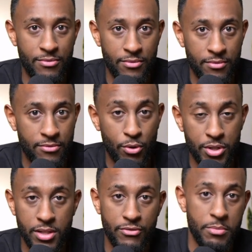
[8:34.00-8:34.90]

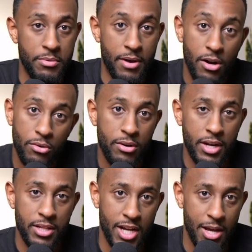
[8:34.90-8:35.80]
fortunately for me, my uncle kind of
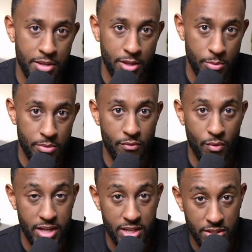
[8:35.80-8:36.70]
taught me a little bit of what he
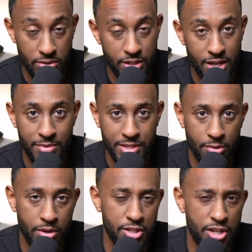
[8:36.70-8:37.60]
does on the job as a network
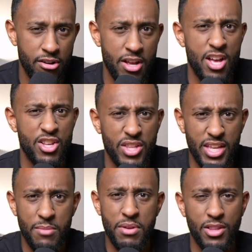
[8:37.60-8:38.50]
engineer. So that gave
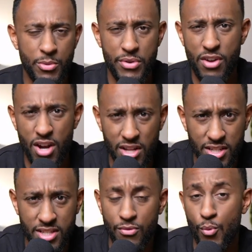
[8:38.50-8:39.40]
me a little bit of context
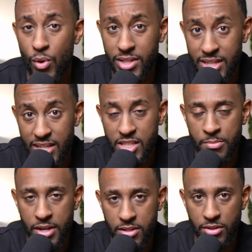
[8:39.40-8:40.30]
of what to
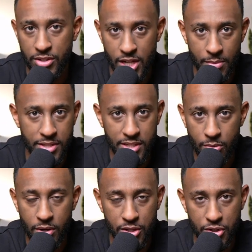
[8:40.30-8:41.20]
expect on the job as a
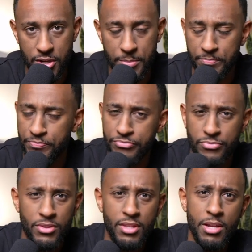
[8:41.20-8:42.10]
network engineer.
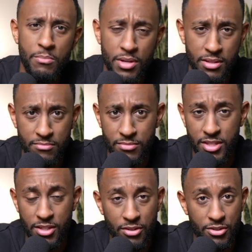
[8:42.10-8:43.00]
But
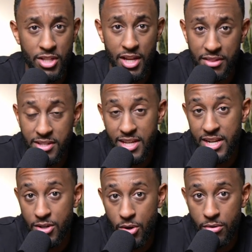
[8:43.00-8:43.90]
still, there's a lot of things I didn't
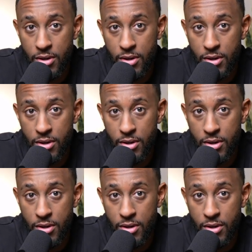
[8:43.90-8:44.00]
know